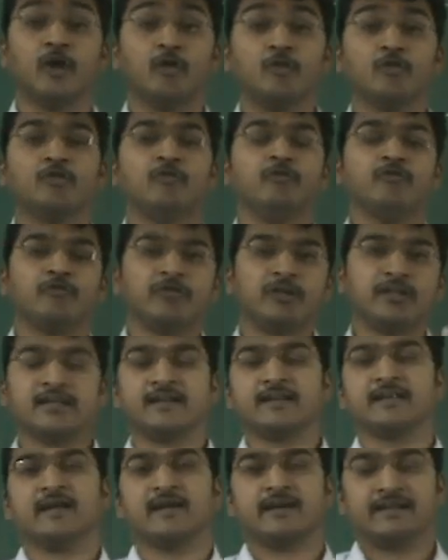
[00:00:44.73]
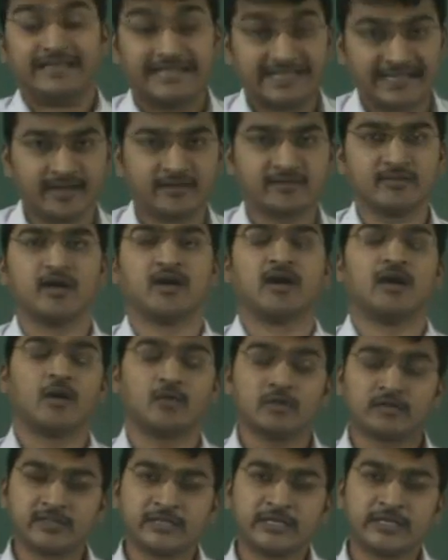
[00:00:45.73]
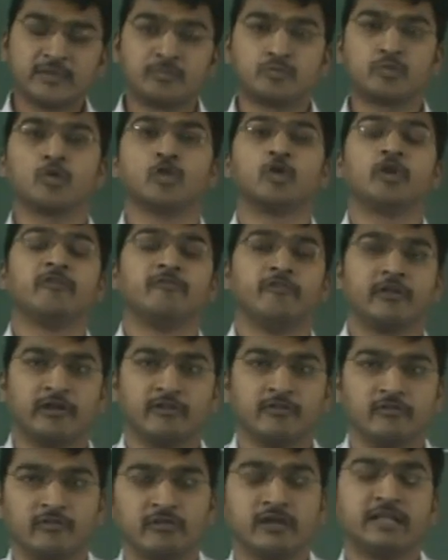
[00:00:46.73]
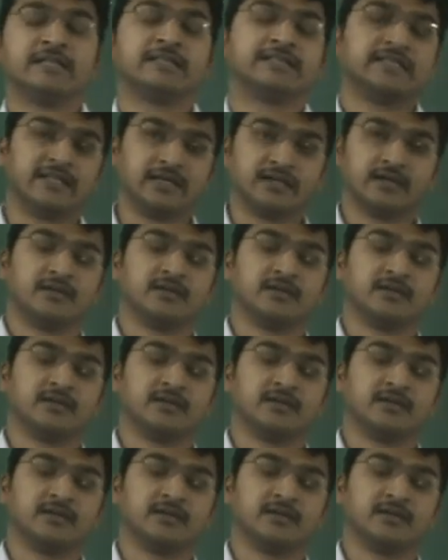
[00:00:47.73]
How we derive how the de Broglie wavelength